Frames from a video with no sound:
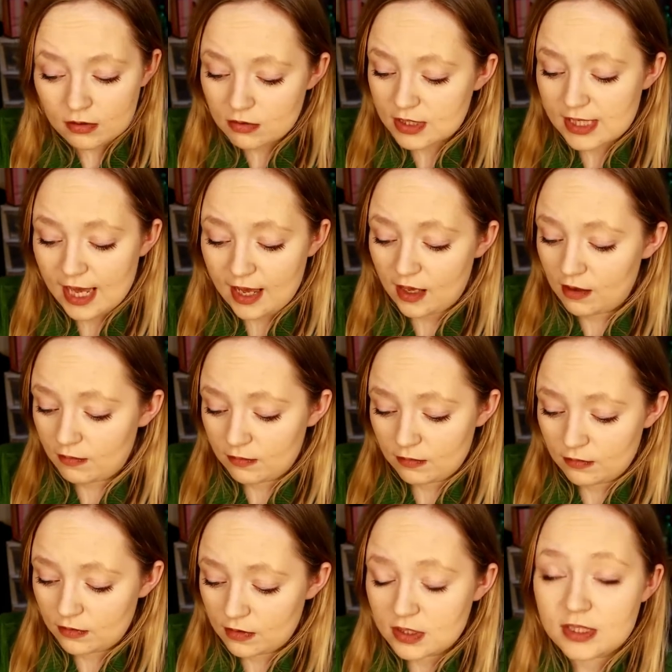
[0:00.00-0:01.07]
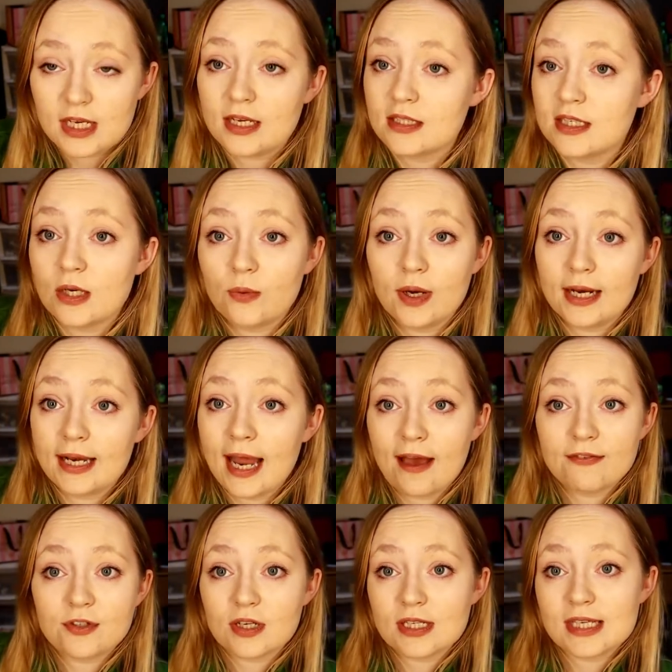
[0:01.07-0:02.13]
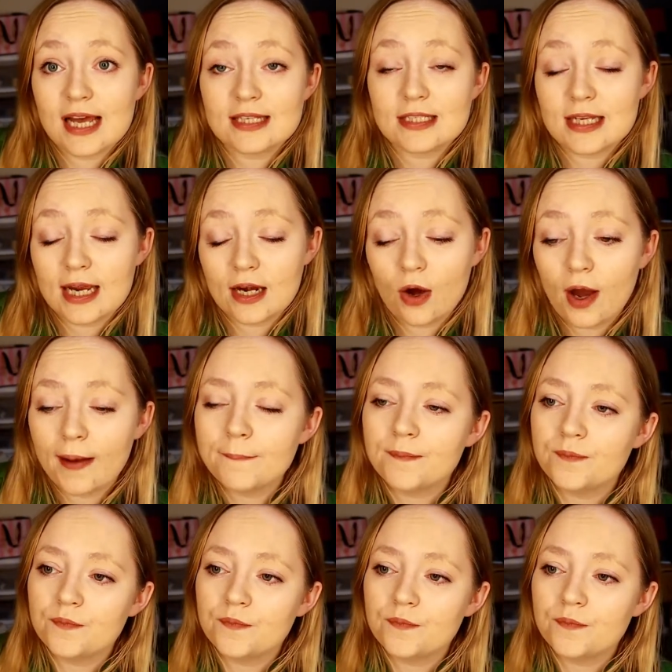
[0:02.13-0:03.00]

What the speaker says: say 60 quid left on a Saturday night.